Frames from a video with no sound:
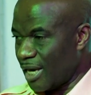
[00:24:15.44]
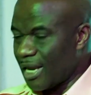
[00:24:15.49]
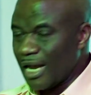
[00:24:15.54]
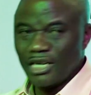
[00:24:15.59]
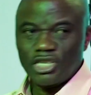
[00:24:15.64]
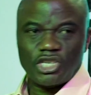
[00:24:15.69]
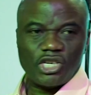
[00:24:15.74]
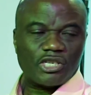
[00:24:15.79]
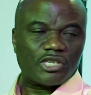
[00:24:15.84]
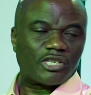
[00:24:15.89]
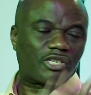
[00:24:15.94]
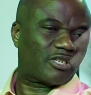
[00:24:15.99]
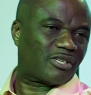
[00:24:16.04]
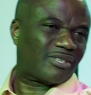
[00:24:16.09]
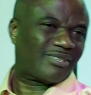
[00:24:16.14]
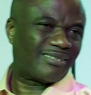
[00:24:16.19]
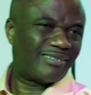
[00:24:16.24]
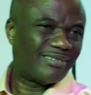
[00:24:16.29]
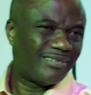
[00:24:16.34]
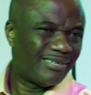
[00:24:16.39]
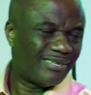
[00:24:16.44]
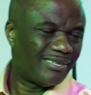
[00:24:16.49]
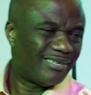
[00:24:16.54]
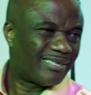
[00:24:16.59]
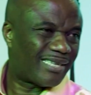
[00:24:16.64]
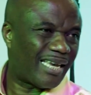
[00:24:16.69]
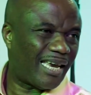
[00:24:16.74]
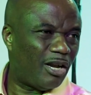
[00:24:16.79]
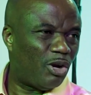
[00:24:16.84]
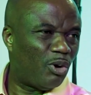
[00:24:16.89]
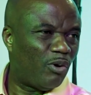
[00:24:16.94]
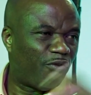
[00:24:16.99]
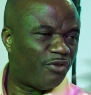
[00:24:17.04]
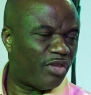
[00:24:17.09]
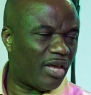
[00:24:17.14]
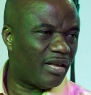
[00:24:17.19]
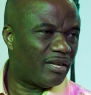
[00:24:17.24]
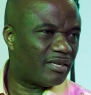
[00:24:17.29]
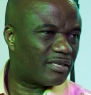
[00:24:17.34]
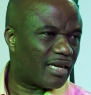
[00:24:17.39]
He can't just tell
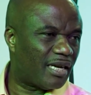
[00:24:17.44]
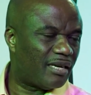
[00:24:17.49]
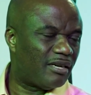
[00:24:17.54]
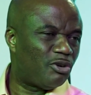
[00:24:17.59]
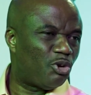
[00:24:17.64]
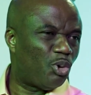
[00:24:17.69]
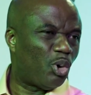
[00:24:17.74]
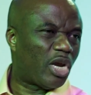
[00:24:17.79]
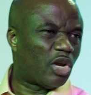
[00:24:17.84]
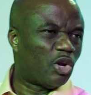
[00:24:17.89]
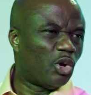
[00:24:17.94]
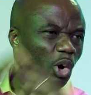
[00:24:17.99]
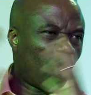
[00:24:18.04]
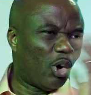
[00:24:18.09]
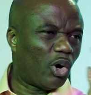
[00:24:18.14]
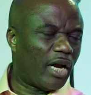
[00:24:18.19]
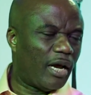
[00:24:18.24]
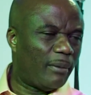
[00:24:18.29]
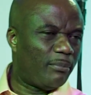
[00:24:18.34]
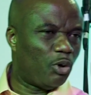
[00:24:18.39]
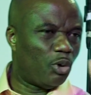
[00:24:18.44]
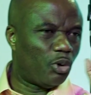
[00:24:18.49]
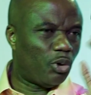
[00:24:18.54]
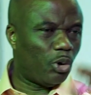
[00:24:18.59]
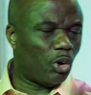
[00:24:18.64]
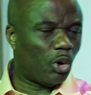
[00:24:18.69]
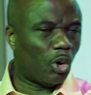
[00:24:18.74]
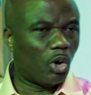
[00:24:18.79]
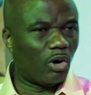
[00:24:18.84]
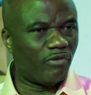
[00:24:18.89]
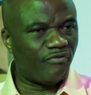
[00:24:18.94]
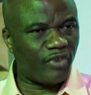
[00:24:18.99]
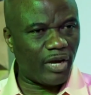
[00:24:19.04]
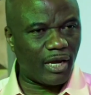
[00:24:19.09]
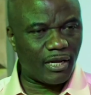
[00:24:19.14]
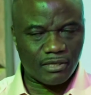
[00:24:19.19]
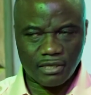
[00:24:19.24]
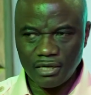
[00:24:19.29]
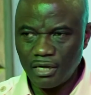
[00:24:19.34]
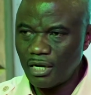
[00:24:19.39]
you things and you ignore them, you do your own
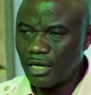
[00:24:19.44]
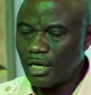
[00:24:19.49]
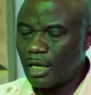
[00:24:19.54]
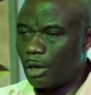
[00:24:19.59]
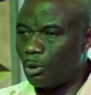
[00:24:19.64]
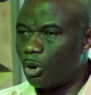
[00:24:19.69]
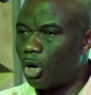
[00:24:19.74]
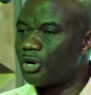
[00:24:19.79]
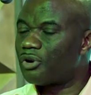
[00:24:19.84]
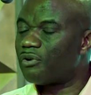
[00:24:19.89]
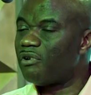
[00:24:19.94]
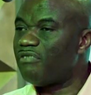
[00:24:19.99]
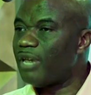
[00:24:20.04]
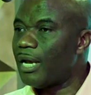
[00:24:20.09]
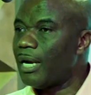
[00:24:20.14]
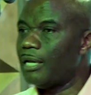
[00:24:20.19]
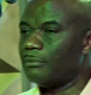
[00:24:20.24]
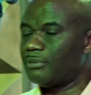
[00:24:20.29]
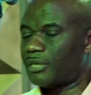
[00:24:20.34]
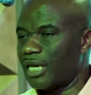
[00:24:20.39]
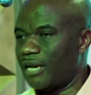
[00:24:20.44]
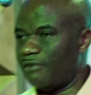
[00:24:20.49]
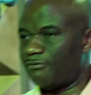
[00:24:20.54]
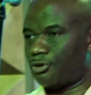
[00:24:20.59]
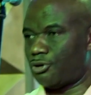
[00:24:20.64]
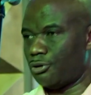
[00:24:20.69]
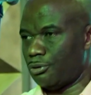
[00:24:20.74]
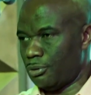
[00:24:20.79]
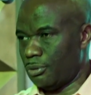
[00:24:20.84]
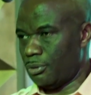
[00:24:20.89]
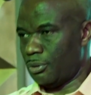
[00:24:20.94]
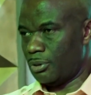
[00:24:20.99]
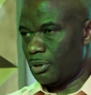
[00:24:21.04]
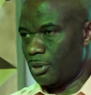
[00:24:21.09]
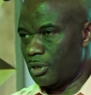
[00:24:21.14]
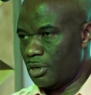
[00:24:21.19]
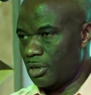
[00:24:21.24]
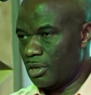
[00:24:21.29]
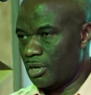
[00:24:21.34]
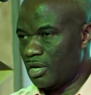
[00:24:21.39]
things. He won't reveal Himself to you.
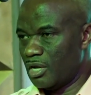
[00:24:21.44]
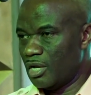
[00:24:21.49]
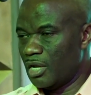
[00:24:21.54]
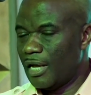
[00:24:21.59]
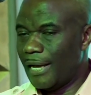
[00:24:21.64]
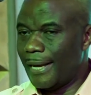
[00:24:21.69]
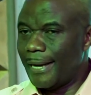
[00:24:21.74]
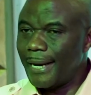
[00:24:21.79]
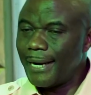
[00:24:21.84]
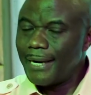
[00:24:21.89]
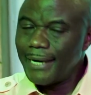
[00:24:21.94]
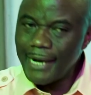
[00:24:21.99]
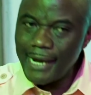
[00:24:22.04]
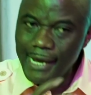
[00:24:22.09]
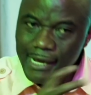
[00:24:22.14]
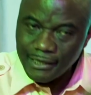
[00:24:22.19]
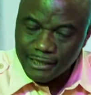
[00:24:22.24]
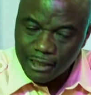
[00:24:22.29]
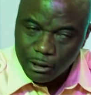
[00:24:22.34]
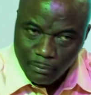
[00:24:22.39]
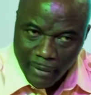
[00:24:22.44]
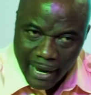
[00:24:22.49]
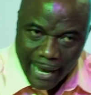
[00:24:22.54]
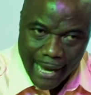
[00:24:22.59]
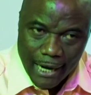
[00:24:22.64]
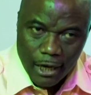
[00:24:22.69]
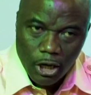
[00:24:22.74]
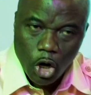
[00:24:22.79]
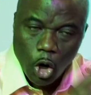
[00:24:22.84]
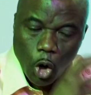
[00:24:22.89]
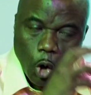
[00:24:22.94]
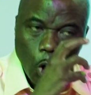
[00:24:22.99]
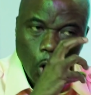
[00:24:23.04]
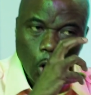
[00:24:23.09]
And then these men